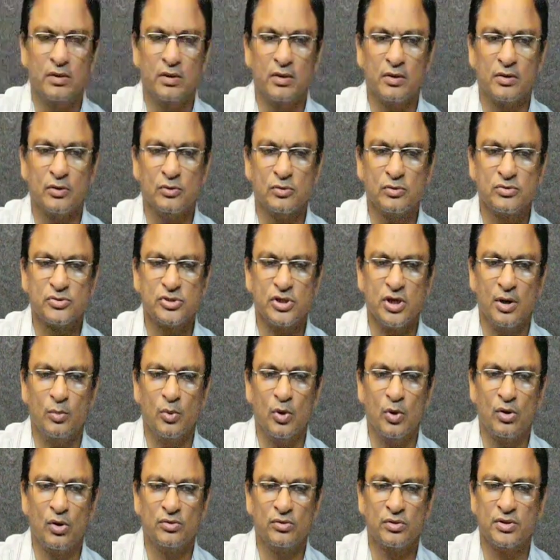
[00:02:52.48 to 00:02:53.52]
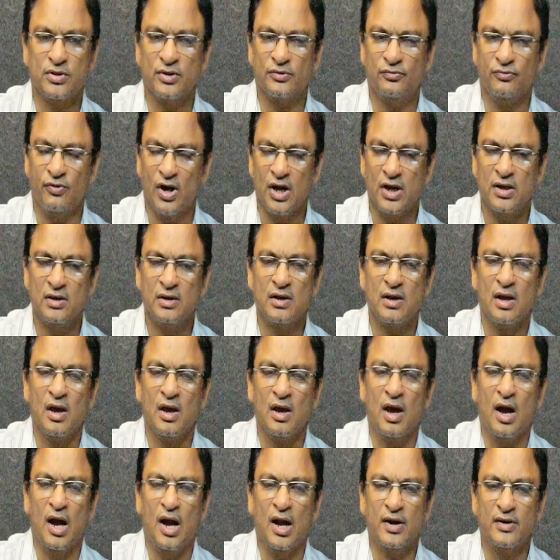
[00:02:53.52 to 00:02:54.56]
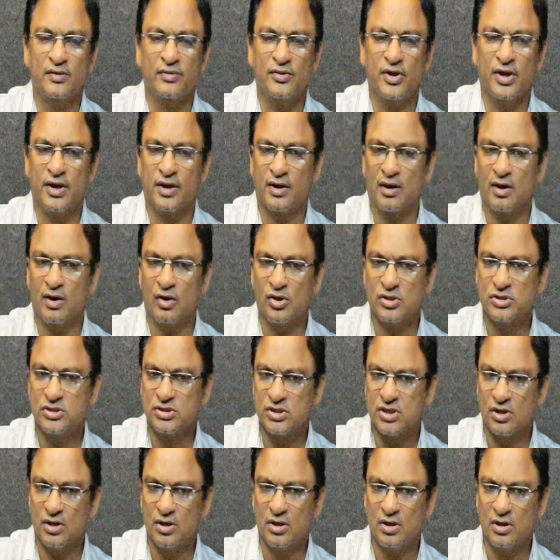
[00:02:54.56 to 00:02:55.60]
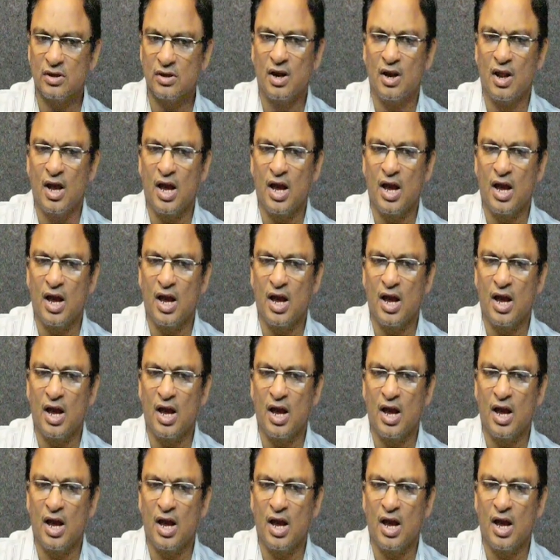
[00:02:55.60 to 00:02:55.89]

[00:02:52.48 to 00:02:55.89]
knows about the file and their logical